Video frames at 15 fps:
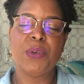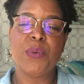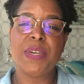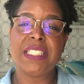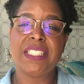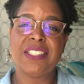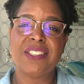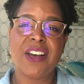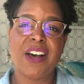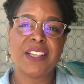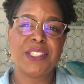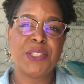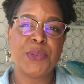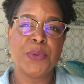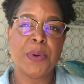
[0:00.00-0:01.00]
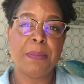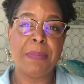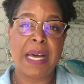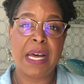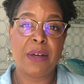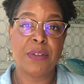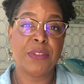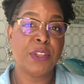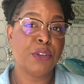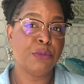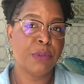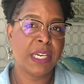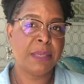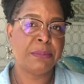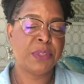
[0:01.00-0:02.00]
going to talk to you about the
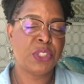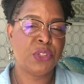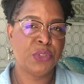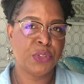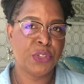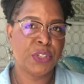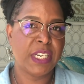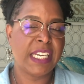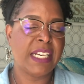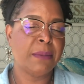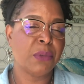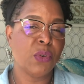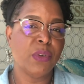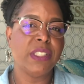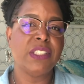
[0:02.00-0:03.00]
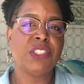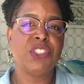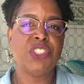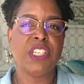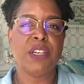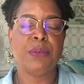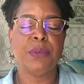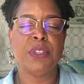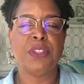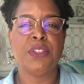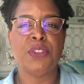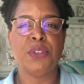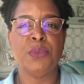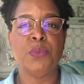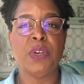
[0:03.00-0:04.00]
Grape Cure, and I'm going to share with
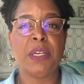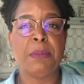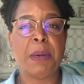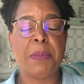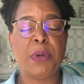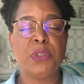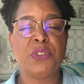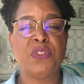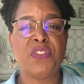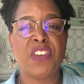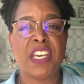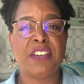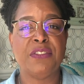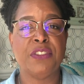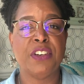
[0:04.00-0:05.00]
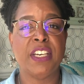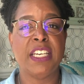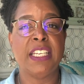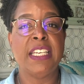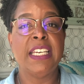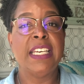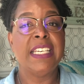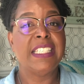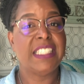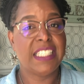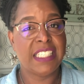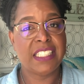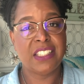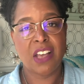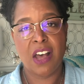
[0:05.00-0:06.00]
you one of my most favorite
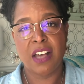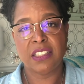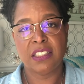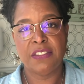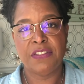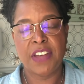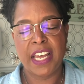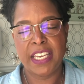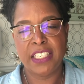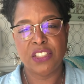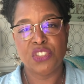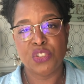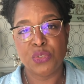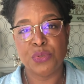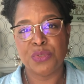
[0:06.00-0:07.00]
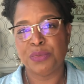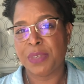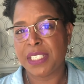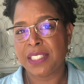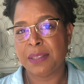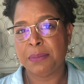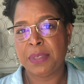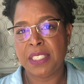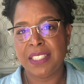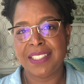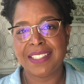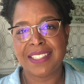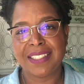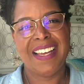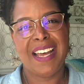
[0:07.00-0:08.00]
detoxifying juice
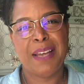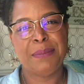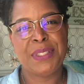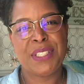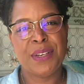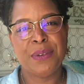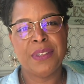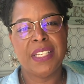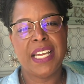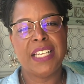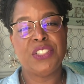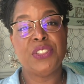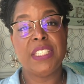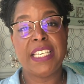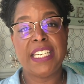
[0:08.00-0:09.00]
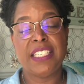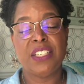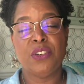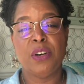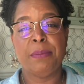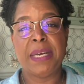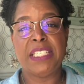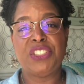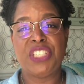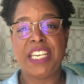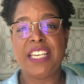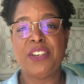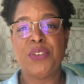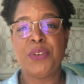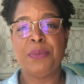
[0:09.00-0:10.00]
recipes. I'm so glad you landed on my
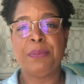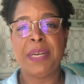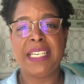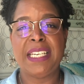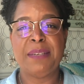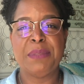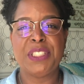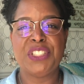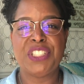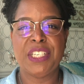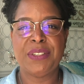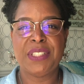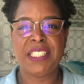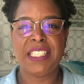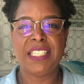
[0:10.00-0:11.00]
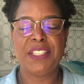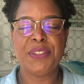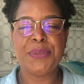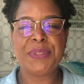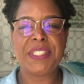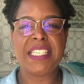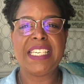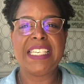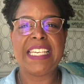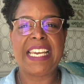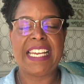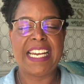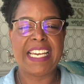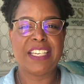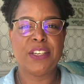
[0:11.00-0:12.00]
channel. My name is Chelsea Knudsen,
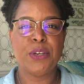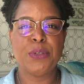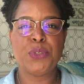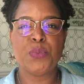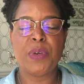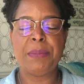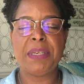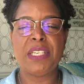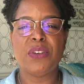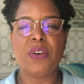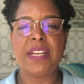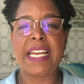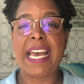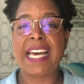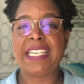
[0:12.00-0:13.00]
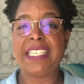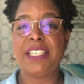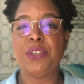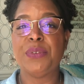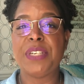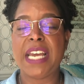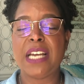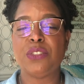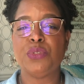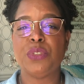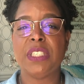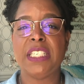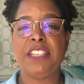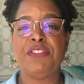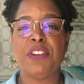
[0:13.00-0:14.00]
and I coach women on how to heal
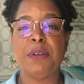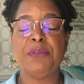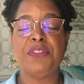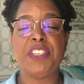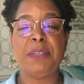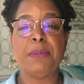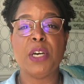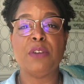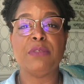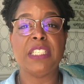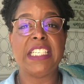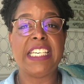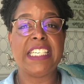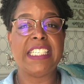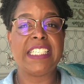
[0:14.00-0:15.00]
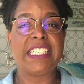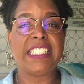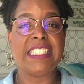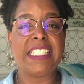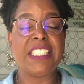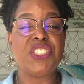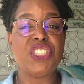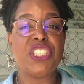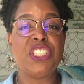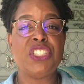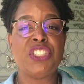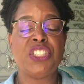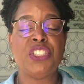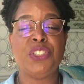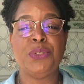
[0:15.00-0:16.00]
naturally from female-related
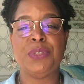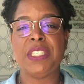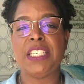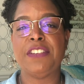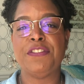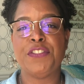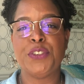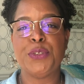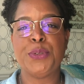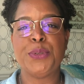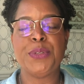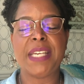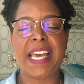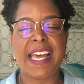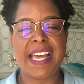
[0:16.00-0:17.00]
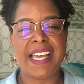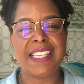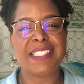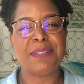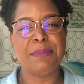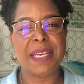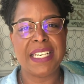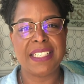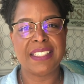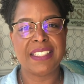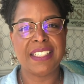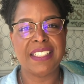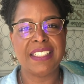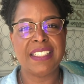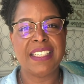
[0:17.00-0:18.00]
conditions using food as
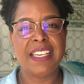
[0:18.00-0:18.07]
medicine.